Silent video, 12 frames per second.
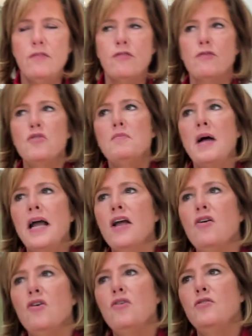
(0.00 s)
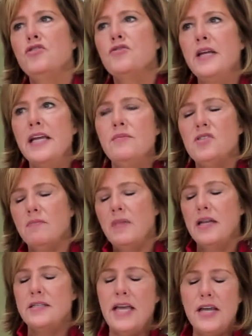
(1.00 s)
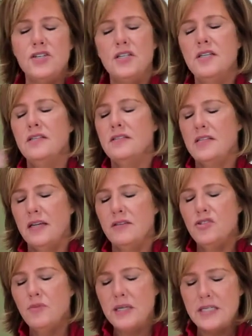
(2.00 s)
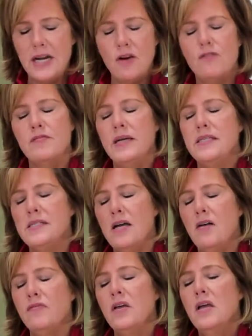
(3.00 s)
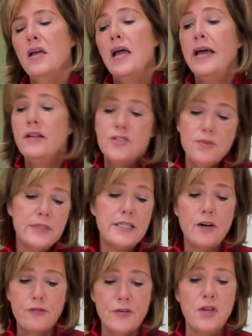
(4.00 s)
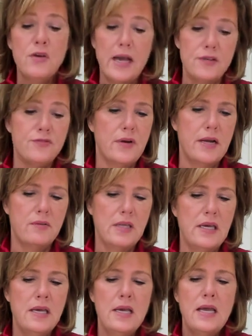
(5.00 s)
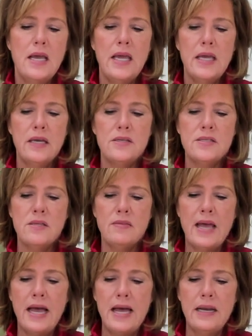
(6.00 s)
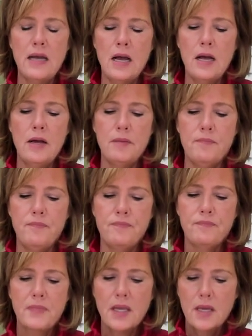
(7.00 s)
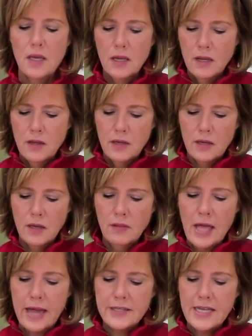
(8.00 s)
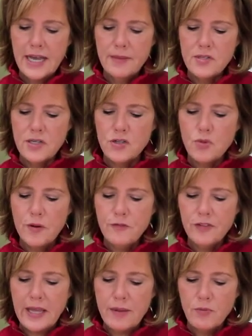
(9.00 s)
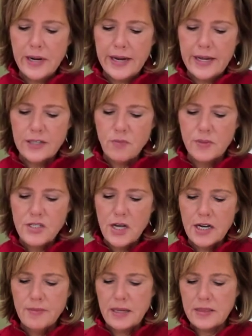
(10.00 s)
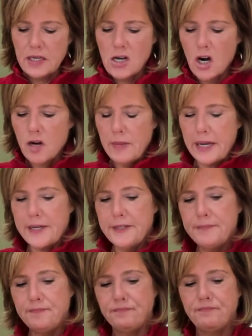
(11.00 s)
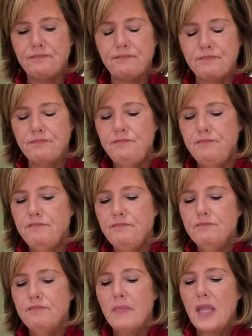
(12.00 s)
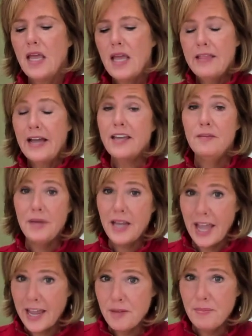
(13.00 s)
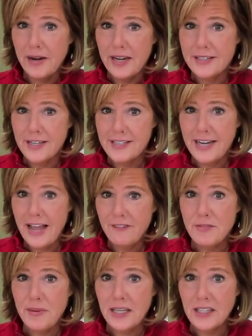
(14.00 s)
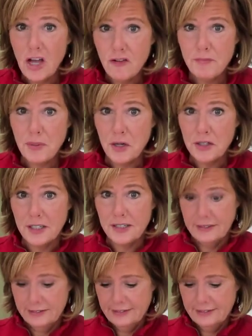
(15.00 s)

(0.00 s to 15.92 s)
through my own dreams and meditations and doing tarot for myself and doing tarot for you guys, frankly, is that a lot of times in twin flame readings, when we talk about the karmic, that can be anybody. It doesn't have to be a love partner.